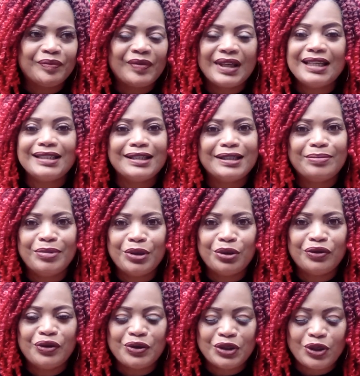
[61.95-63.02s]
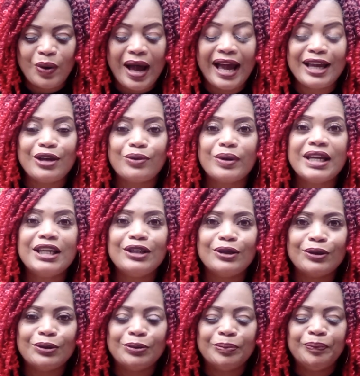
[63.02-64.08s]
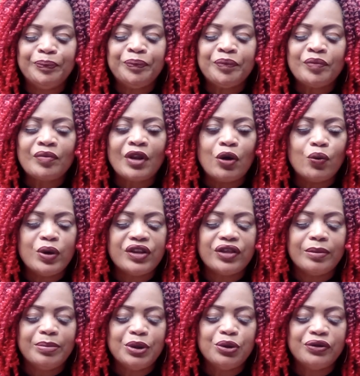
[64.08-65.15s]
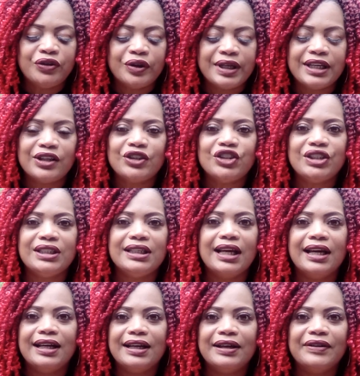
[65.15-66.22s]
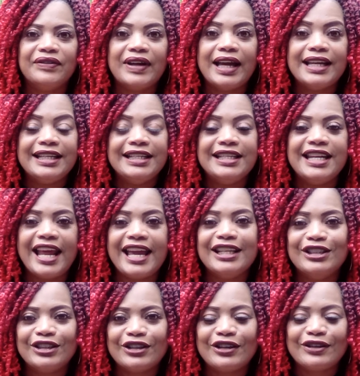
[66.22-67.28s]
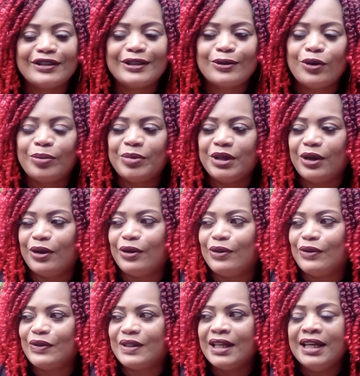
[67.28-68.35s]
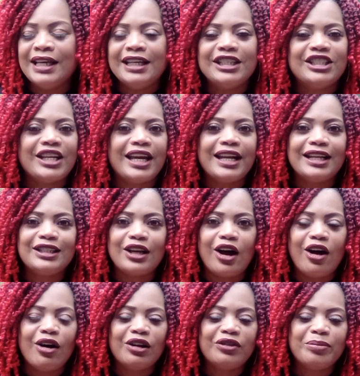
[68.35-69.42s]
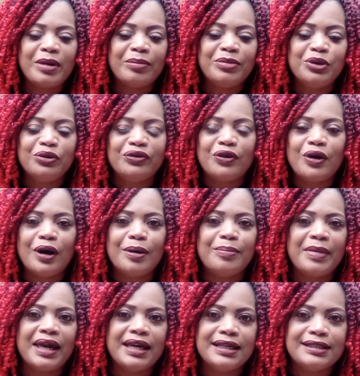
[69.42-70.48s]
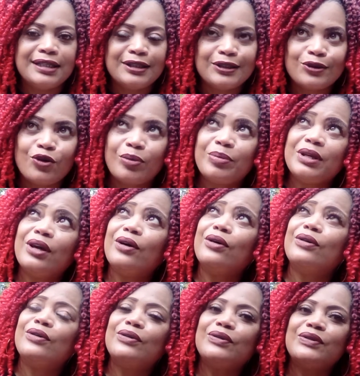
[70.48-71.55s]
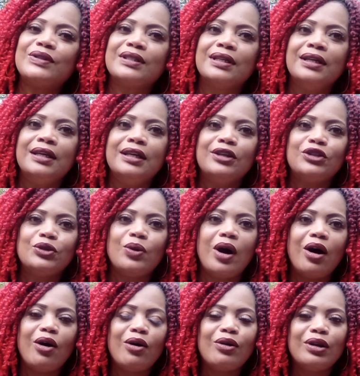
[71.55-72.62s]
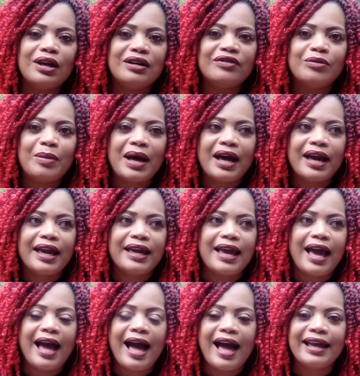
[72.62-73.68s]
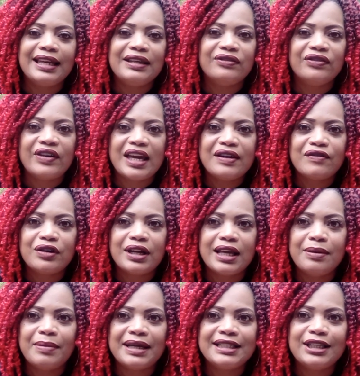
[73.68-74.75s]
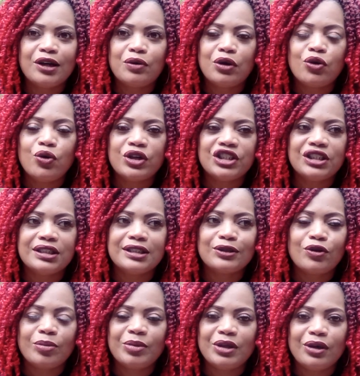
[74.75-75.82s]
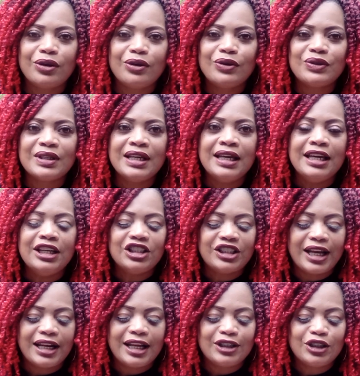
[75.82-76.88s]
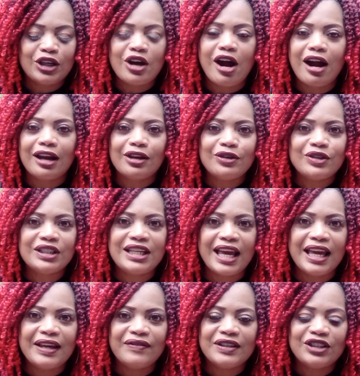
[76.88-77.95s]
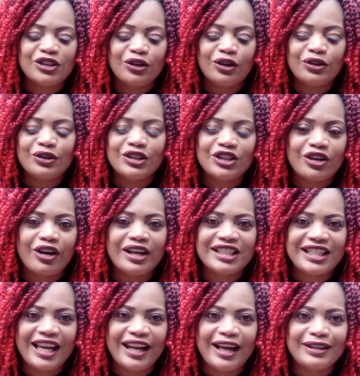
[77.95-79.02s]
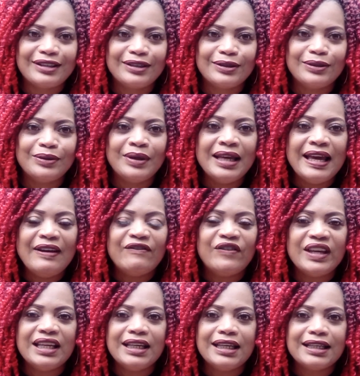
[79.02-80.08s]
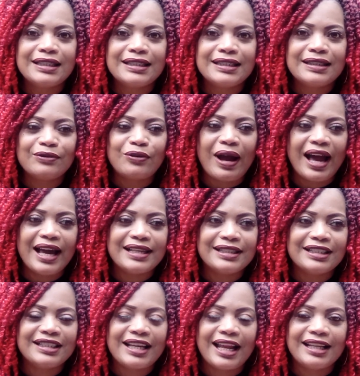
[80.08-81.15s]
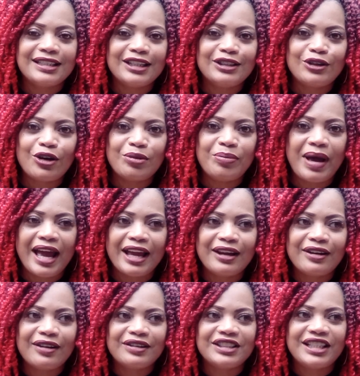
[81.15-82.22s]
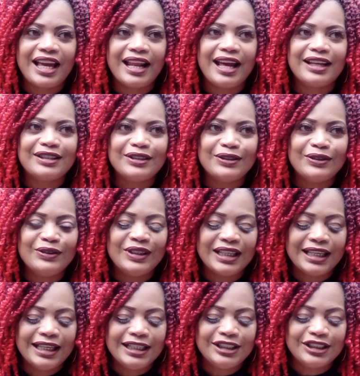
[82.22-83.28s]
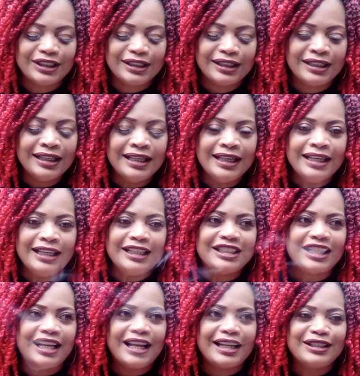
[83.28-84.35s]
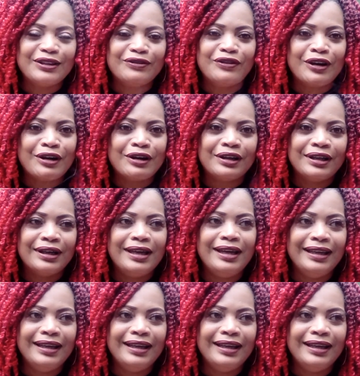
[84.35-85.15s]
It's just beautiful. So I greet you with the beautiful energy of nature, Scorpios. Shout out to all of my beautiful, amazing Scorpios, to all of my highly favored and my tarot question Scorpios. Shout out to Carlos Davis. Shout out to Phoenix Rise and shout out to Dirt Biker. Shout out to Lakeisha. Shout out to Verna.